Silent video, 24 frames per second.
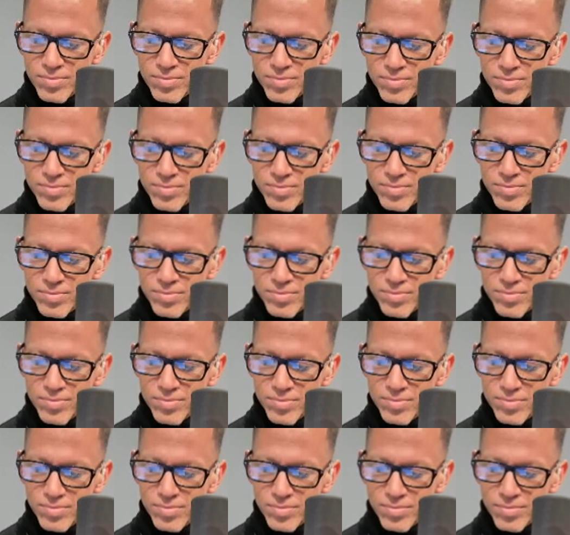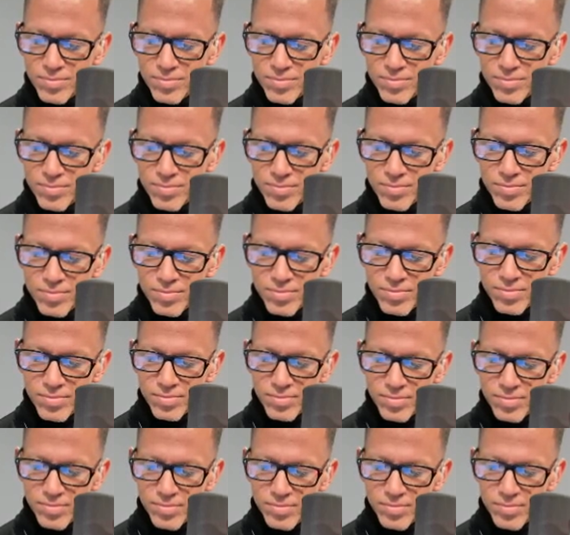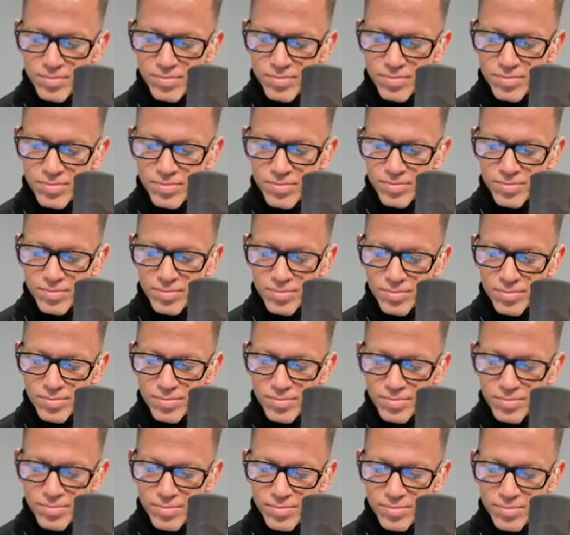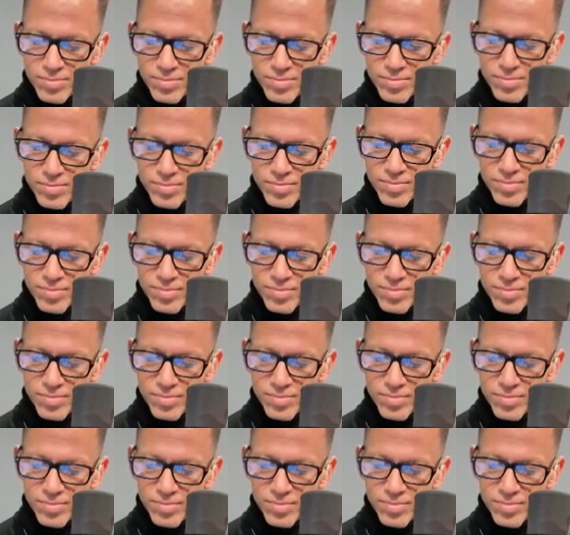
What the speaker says: No words are spoken by the person on screen.